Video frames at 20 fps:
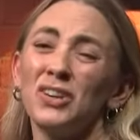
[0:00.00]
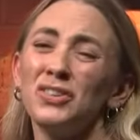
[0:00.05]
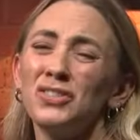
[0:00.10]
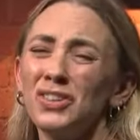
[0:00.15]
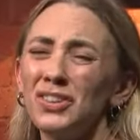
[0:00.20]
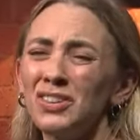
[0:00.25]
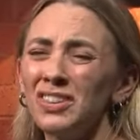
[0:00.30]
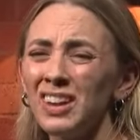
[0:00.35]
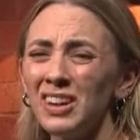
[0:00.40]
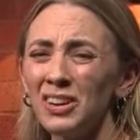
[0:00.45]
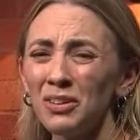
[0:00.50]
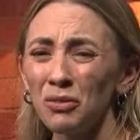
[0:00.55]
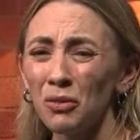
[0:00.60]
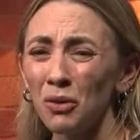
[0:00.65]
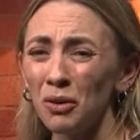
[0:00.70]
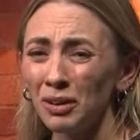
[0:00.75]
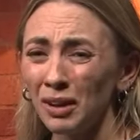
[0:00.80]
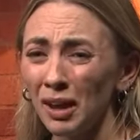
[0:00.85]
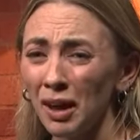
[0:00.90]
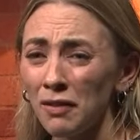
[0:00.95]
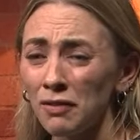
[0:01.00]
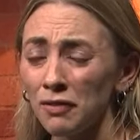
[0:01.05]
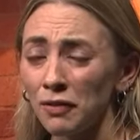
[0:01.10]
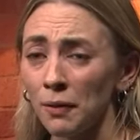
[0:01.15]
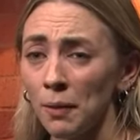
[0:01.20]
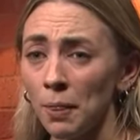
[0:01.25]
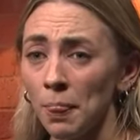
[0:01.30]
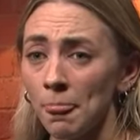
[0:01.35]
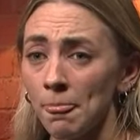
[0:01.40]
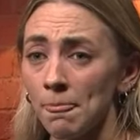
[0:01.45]
Do you think you've got enough?
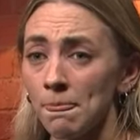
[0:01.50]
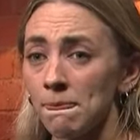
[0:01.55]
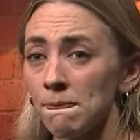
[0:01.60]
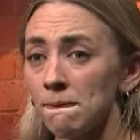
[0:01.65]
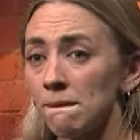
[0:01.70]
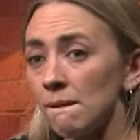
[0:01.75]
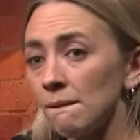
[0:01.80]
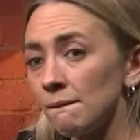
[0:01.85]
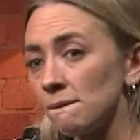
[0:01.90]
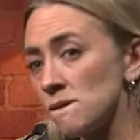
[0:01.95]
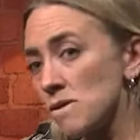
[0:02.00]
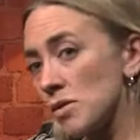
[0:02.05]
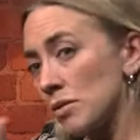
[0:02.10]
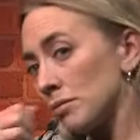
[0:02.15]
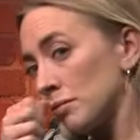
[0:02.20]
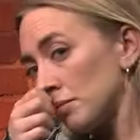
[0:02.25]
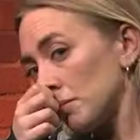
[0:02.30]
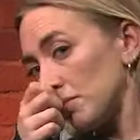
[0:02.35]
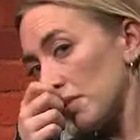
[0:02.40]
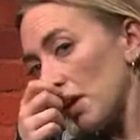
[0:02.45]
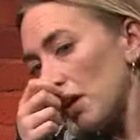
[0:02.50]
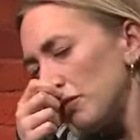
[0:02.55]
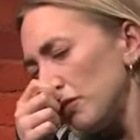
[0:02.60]
I think so, yeah. I